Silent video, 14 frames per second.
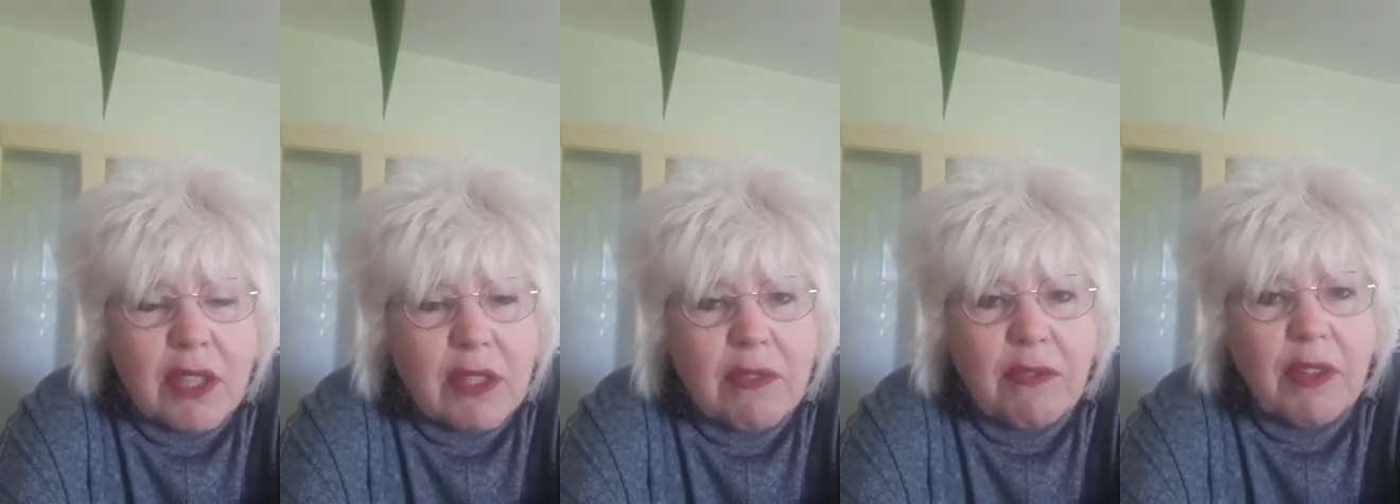
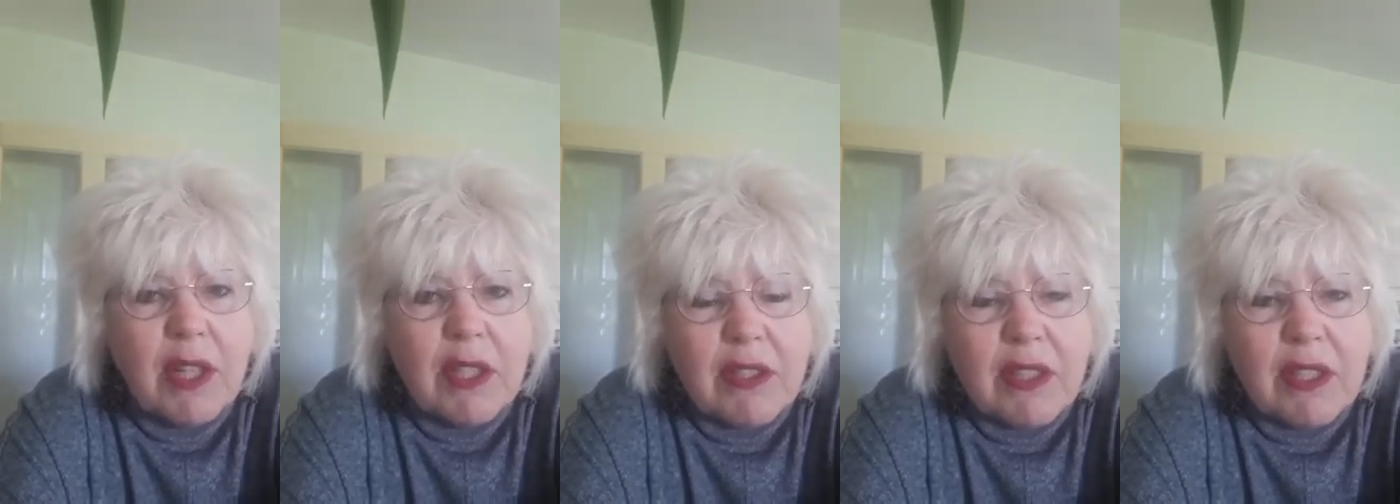it's
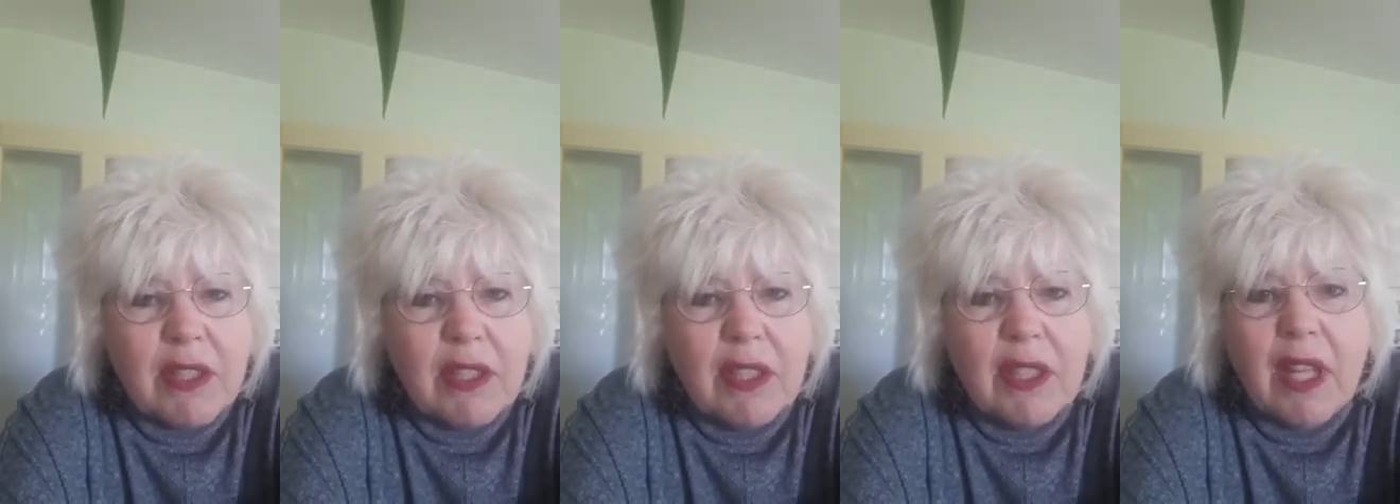
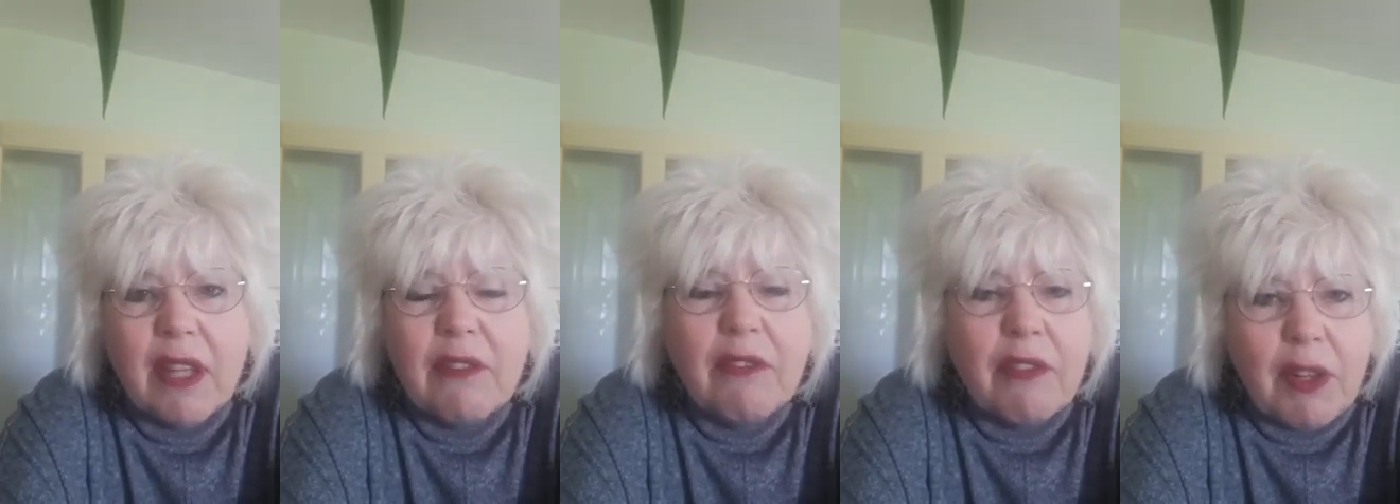farcical
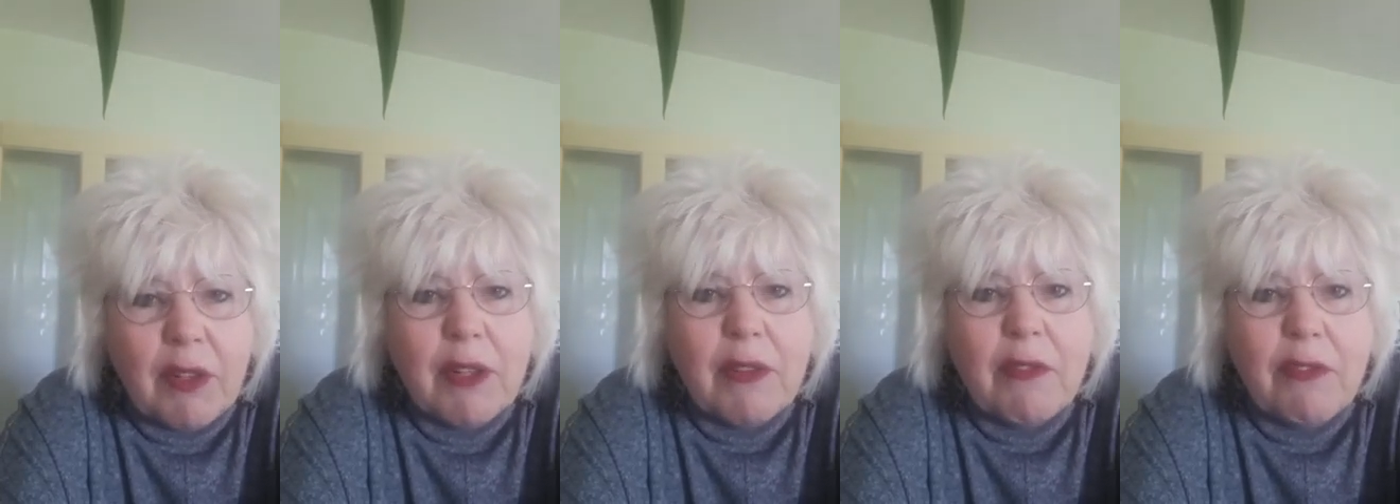and
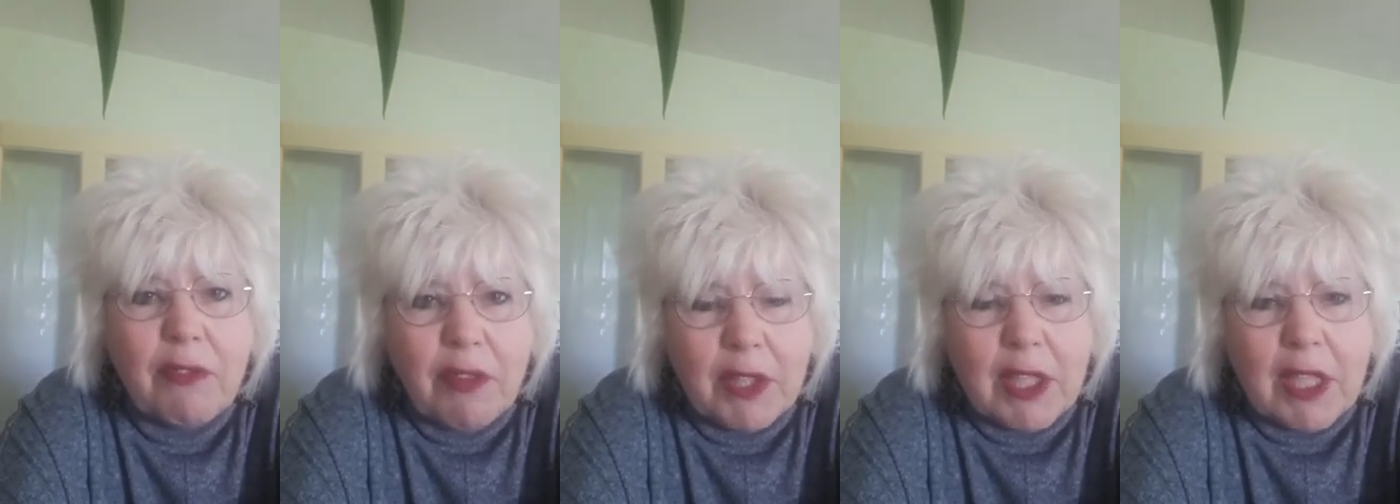very
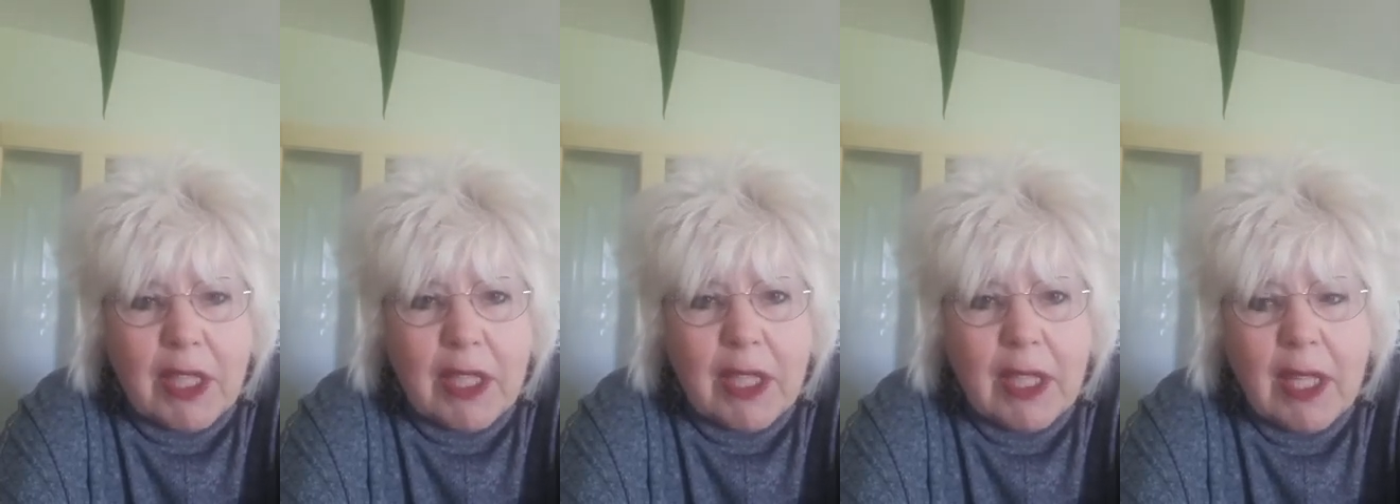
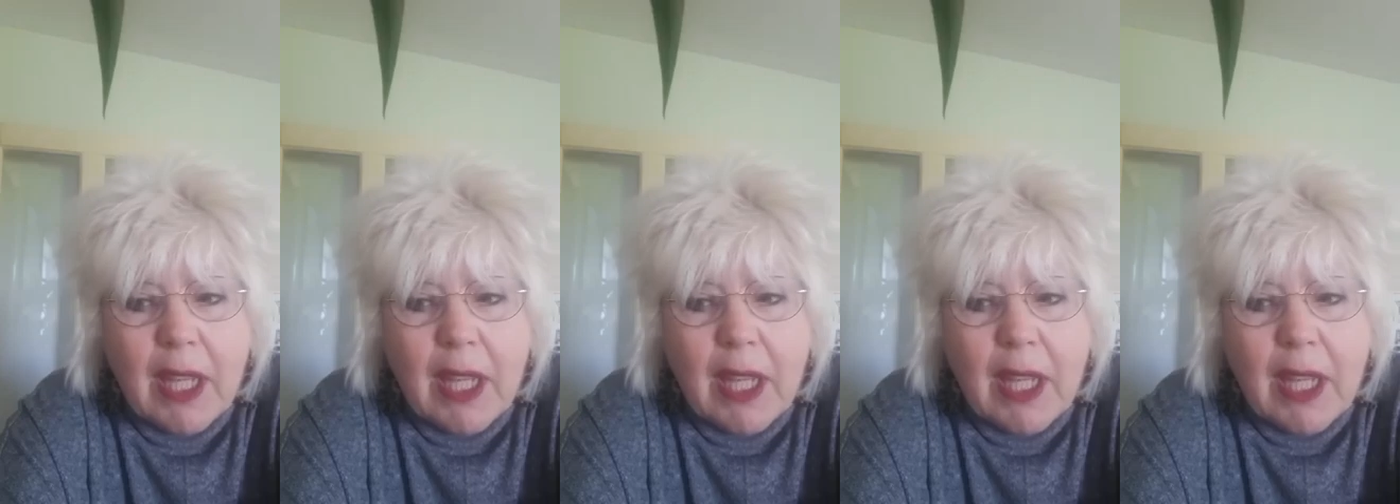funny.